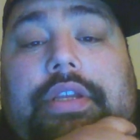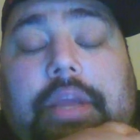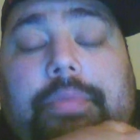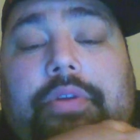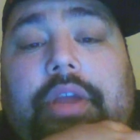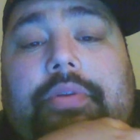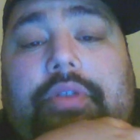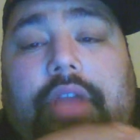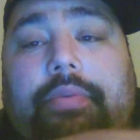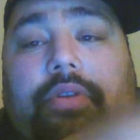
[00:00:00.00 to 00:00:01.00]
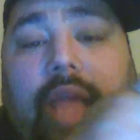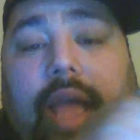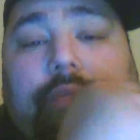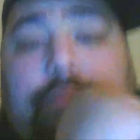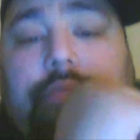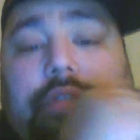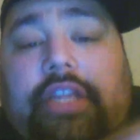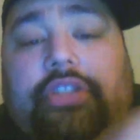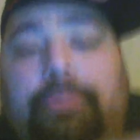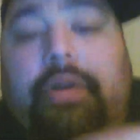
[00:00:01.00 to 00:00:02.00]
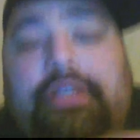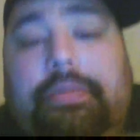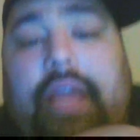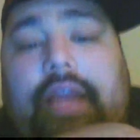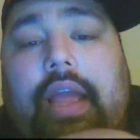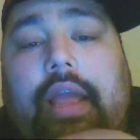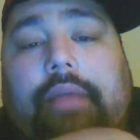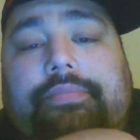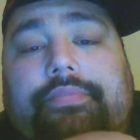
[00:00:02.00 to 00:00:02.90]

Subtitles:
www.getyourbuzzup.com.